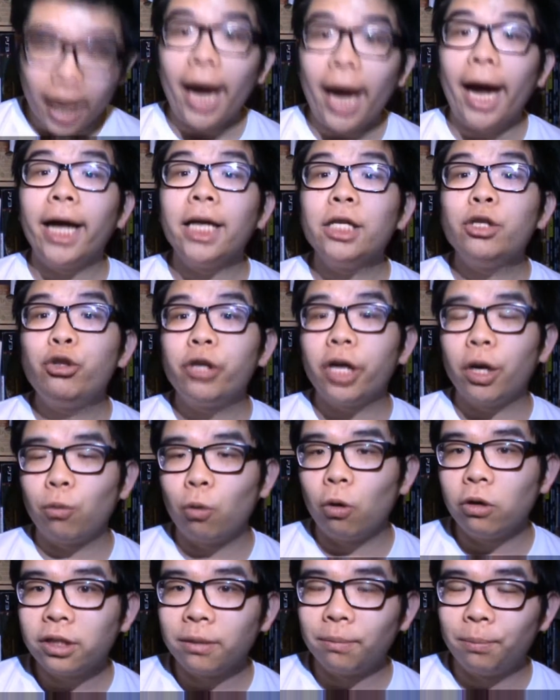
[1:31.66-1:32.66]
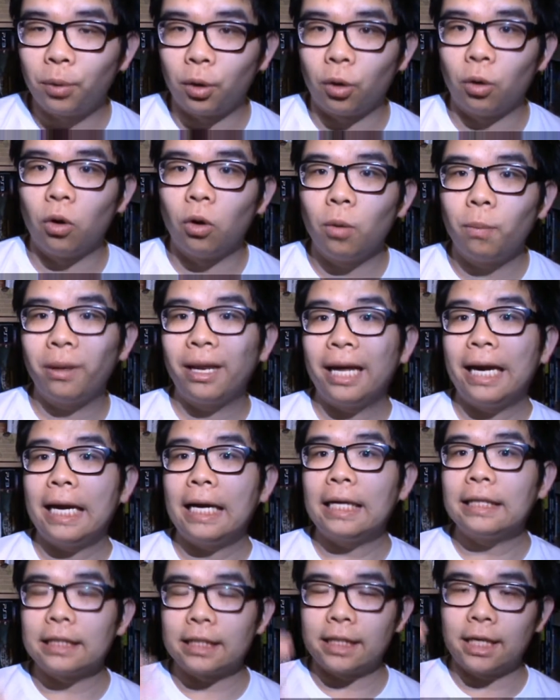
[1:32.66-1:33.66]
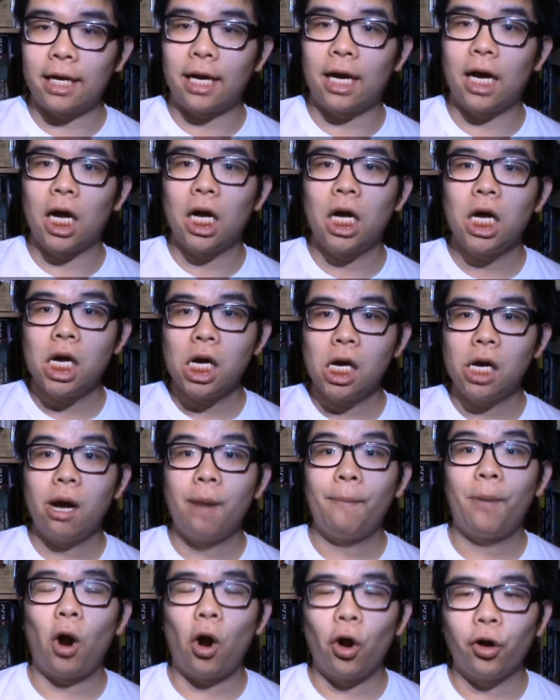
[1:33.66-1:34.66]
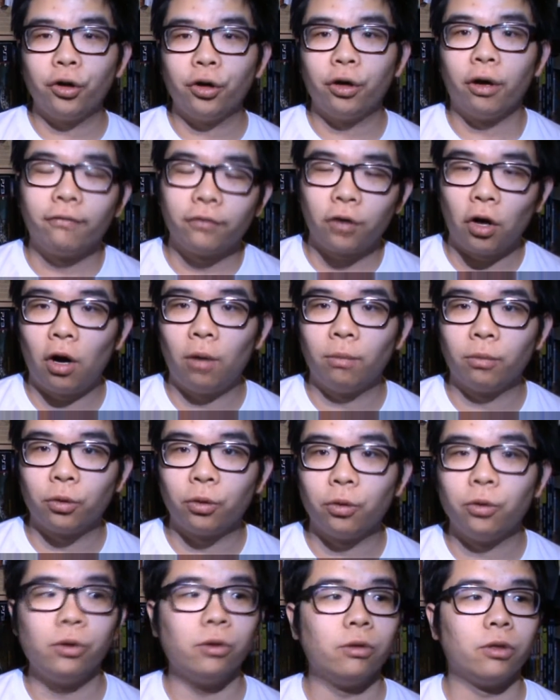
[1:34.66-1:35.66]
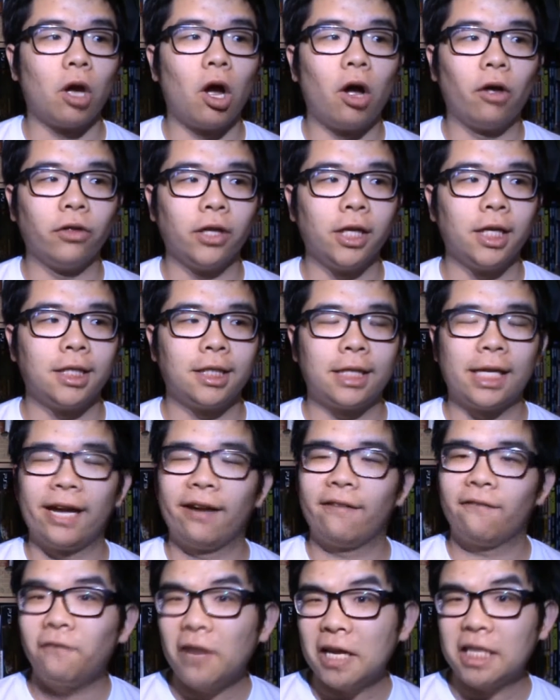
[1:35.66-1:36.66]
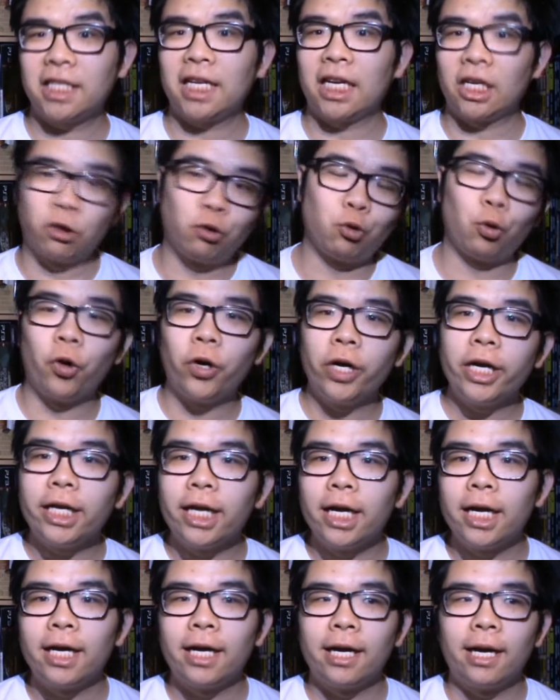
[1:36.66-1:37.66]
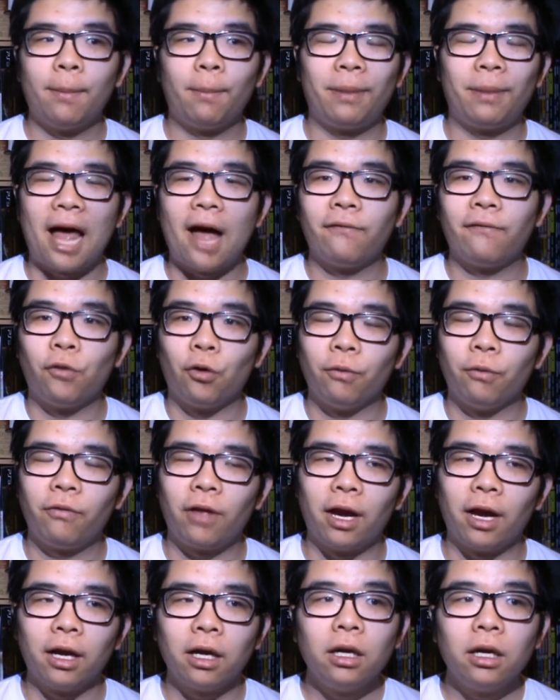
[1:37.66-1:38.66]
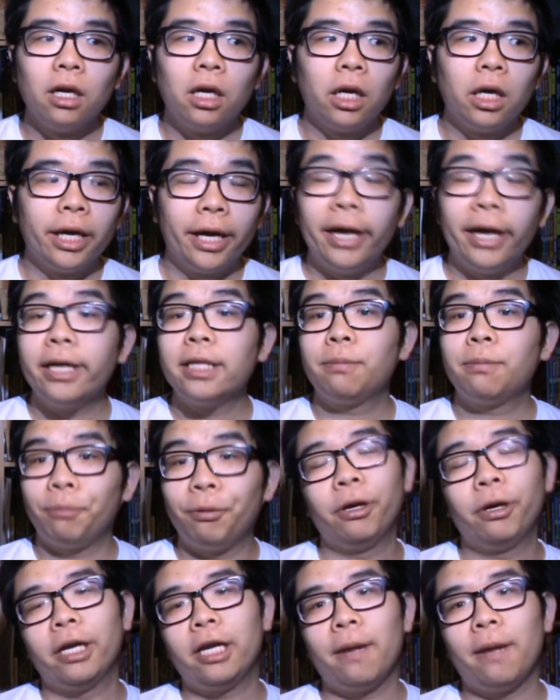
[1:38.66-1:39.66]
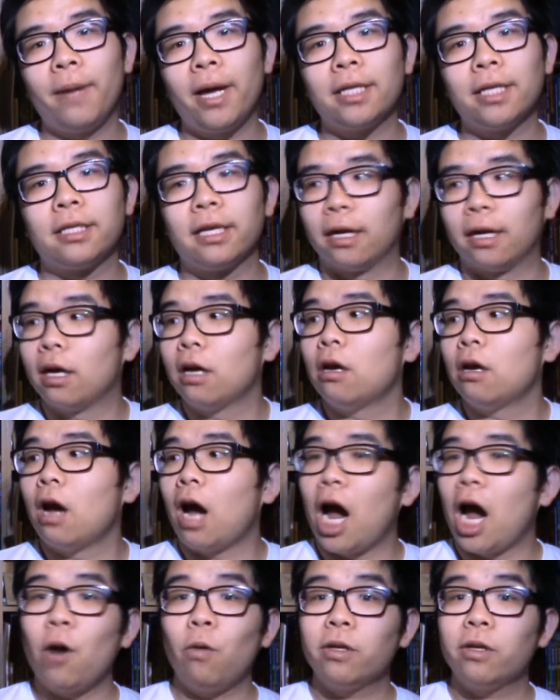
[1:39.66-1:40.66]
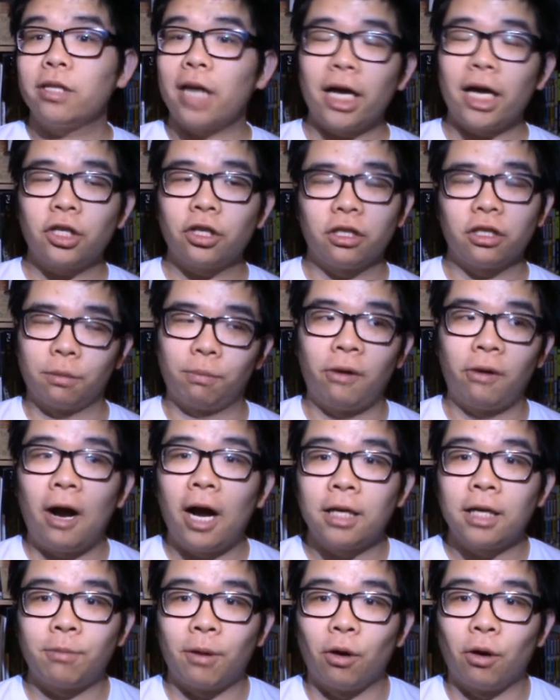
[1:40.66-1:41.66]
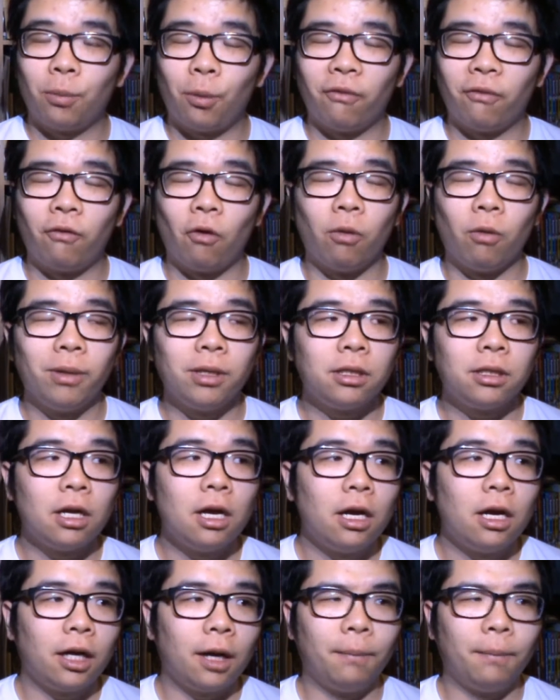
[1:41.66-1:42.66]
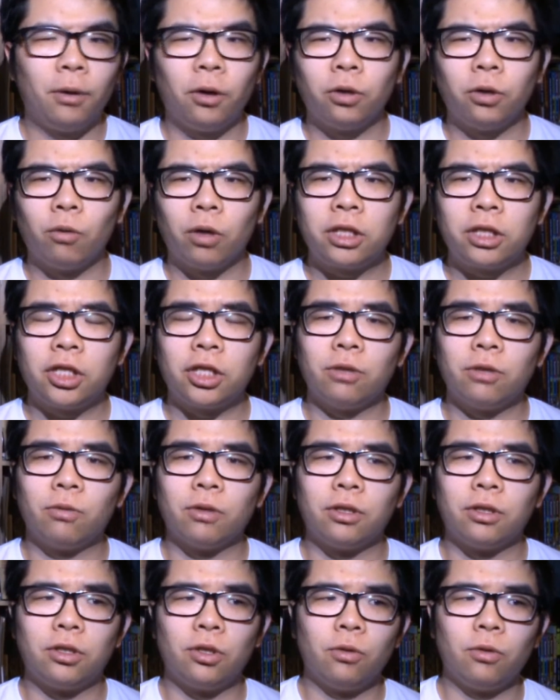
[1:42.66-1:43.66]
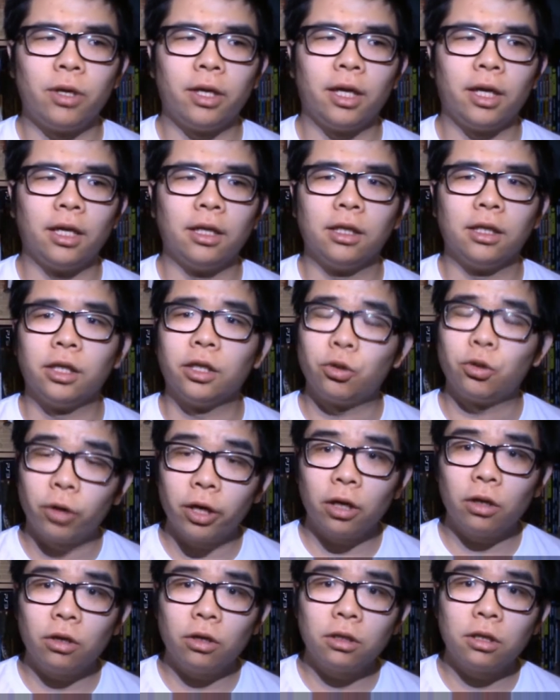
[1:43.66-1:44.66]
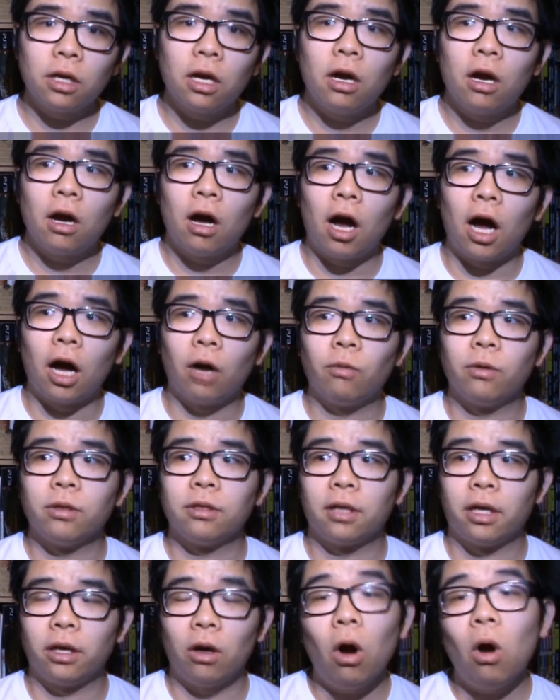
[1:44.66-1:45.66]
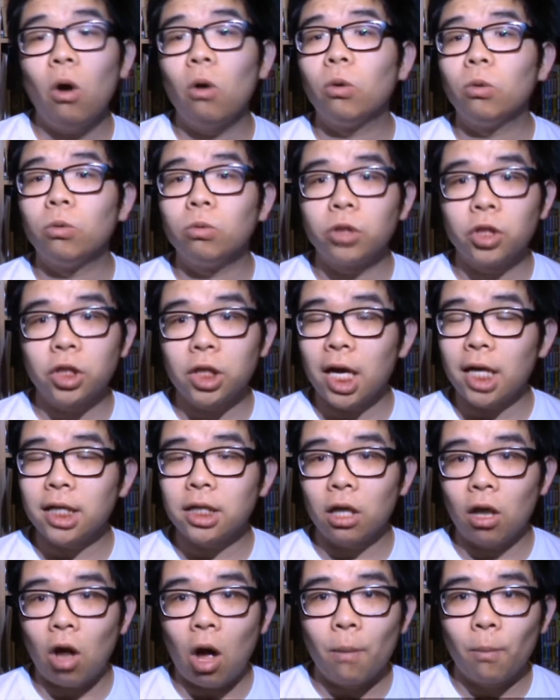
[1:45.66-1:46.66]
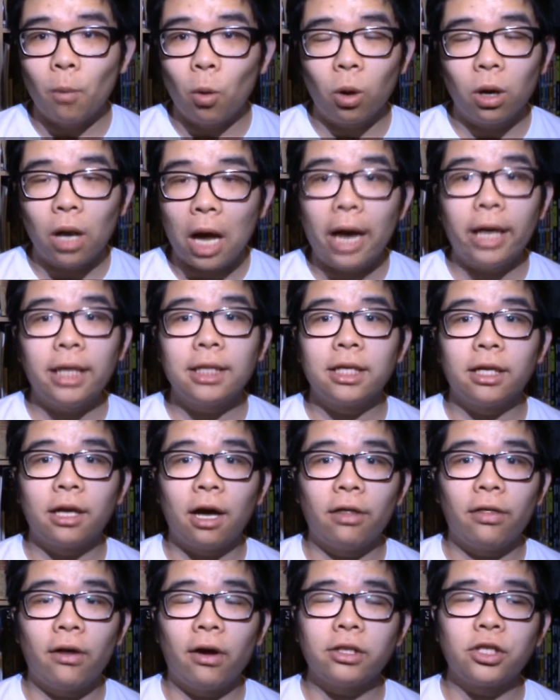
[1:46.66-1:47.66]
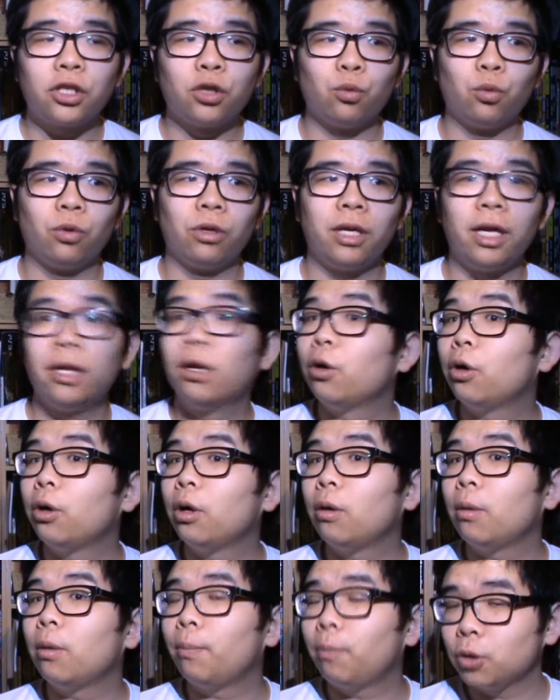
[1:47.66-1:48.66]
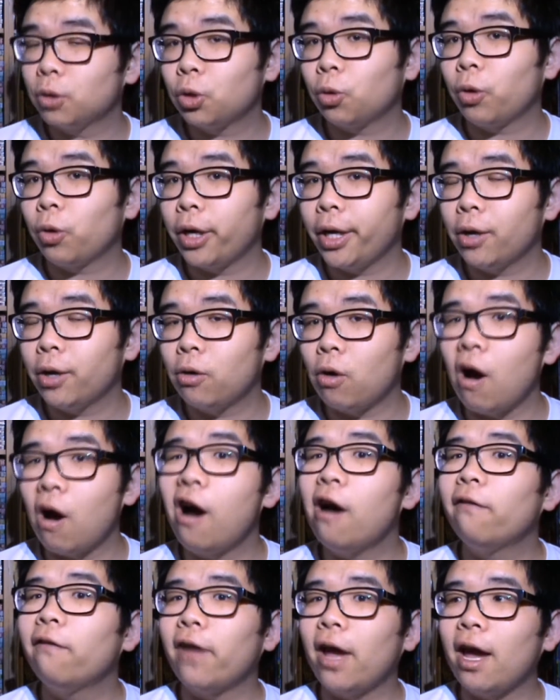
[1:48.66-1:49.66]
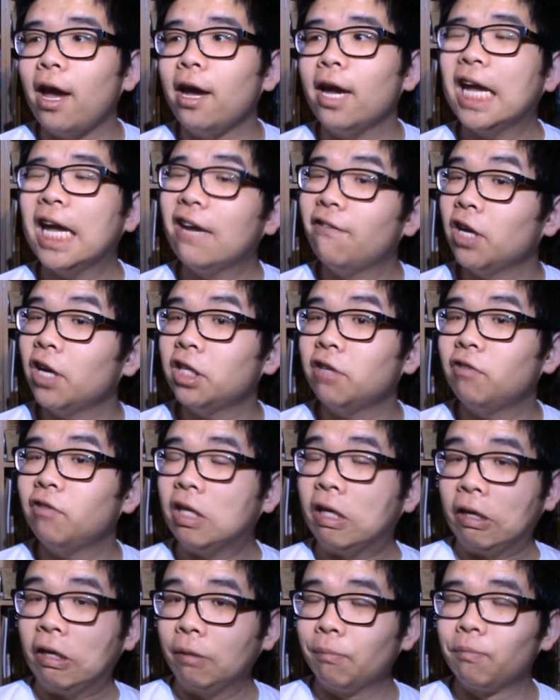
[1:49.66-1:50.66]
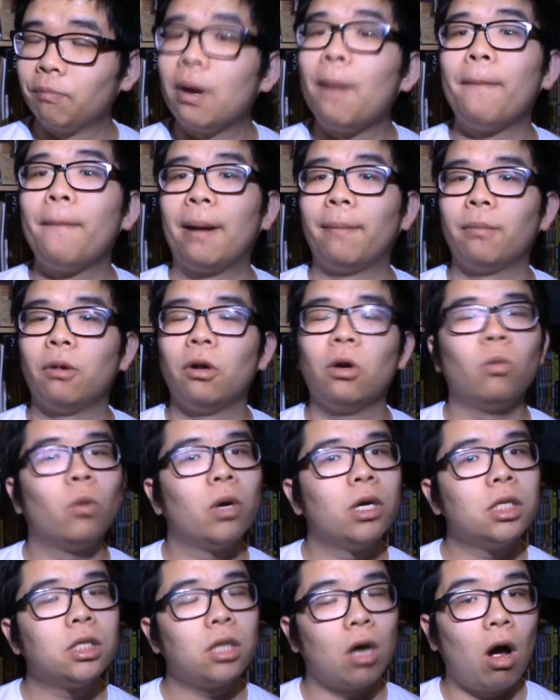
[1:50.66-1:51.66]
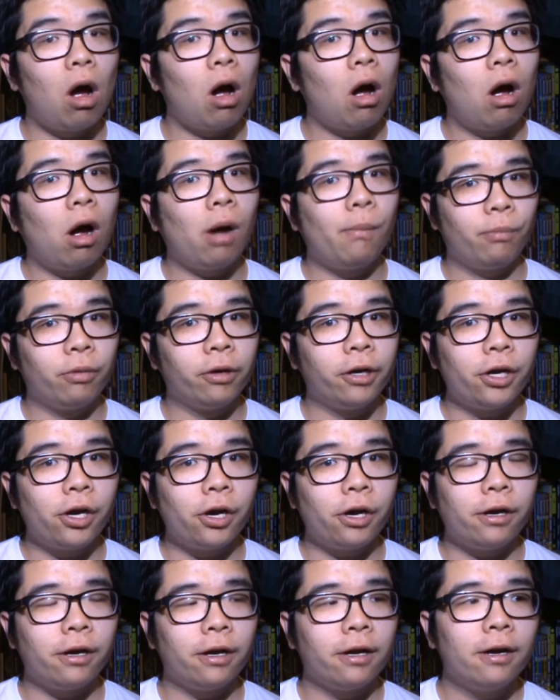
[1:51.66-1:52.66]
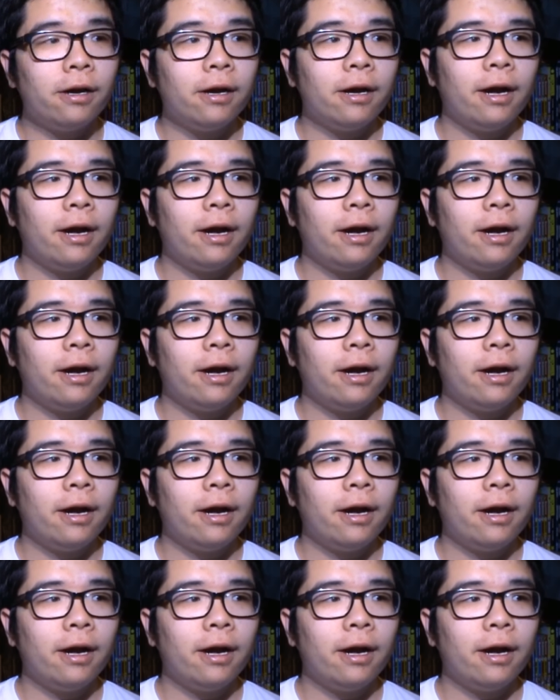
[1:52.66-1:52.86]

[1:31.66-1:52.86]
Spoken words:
Andrea Riseborough, playing the partner of Tom Cruise on this, like, fixing droid platform thing, is pretty amazing. I was actually surprised by her performance compared to what she was doing in the trailers. I was like, oh, she has a lot more lines than I thought she would, and her portrayal of a effective team member was pretty good.